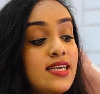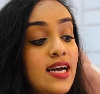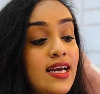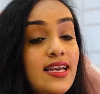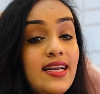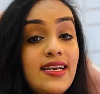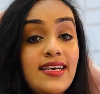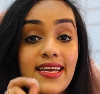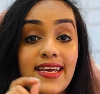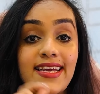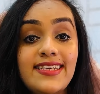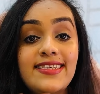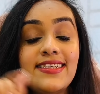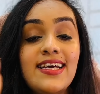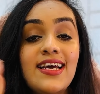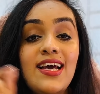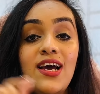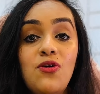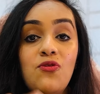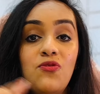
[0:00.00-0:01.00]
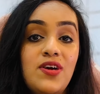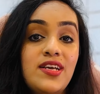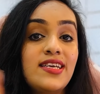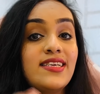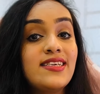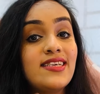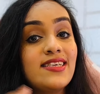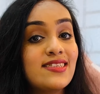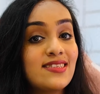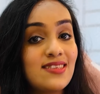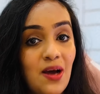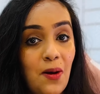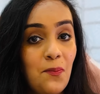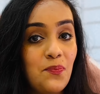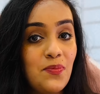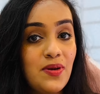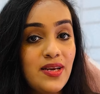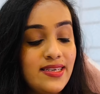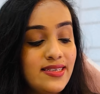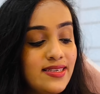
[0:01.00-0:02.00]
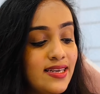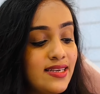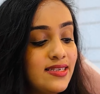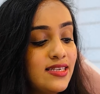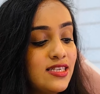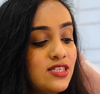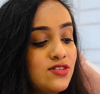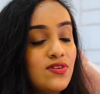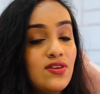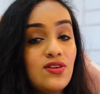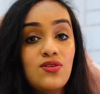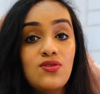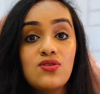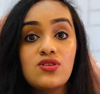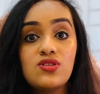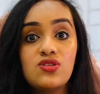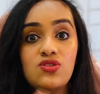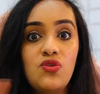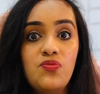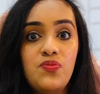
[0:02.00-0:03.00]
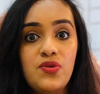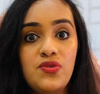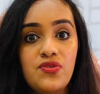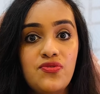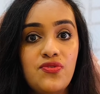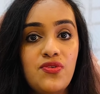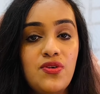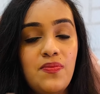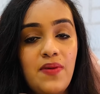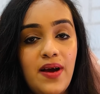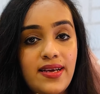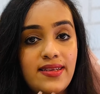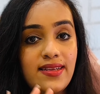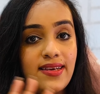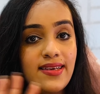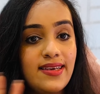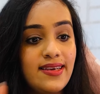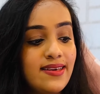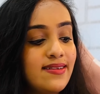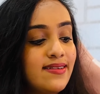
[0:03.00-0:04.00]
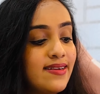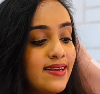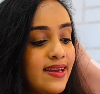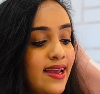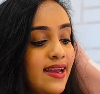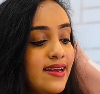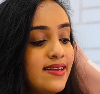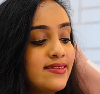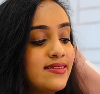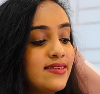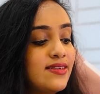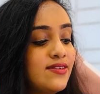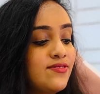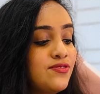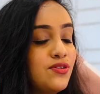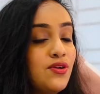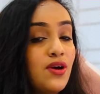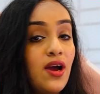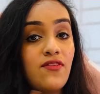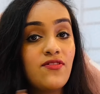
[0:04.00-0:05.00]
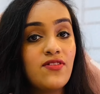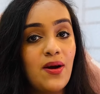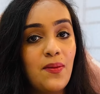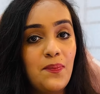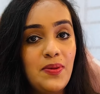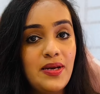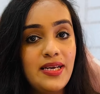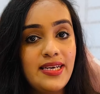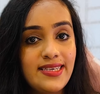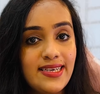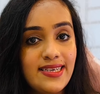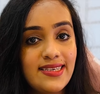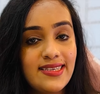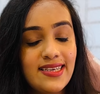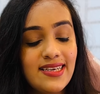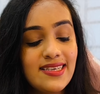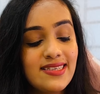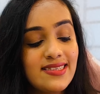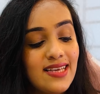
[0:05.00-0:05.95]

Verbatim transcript: color it when it is completed this will look so beautiful by the year end if you have completed this